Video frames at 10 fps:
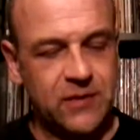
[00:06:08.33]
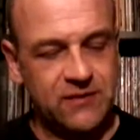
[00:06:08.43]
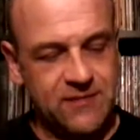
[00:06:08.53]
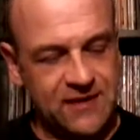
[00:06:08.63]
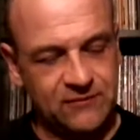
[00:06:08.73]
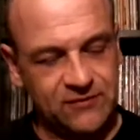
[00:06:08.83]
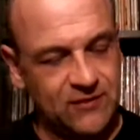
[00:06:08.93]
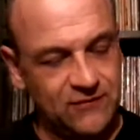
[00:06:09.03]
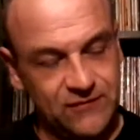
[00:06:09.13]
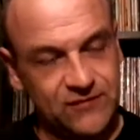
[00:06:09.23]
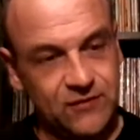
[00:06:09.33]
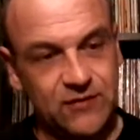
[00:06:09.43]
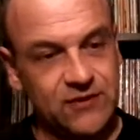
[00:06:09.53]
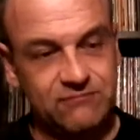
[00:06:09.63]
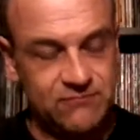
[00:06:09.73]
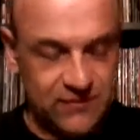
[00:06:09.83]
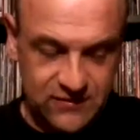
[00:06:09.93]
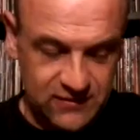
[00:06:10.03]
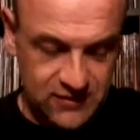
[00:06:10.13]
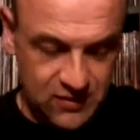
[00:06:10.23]
by the man himself, you
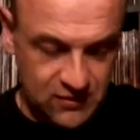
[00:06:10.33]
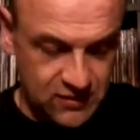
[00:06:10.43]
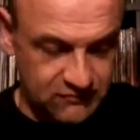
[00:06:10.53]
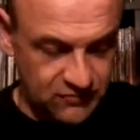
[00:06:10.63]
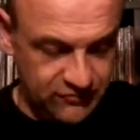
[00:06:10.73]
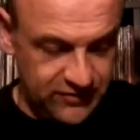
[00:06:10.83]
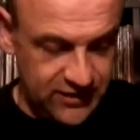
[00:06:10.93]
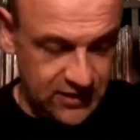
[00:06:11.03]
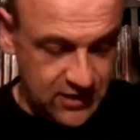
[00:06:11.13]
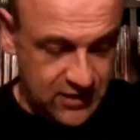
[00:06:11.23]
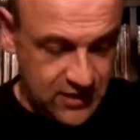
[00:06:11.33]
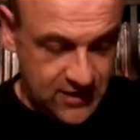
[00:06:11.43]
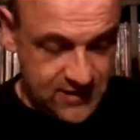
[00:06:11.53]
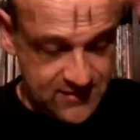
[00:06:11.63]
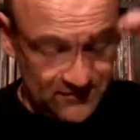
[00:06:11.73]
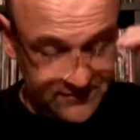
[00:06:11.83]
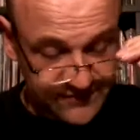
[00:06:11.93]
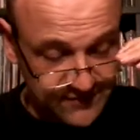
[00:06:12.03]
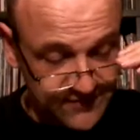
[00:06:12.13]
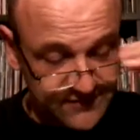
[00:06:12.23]
can't go wrong, really.
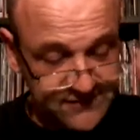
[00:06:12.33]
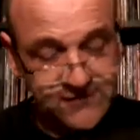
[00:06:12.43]
So this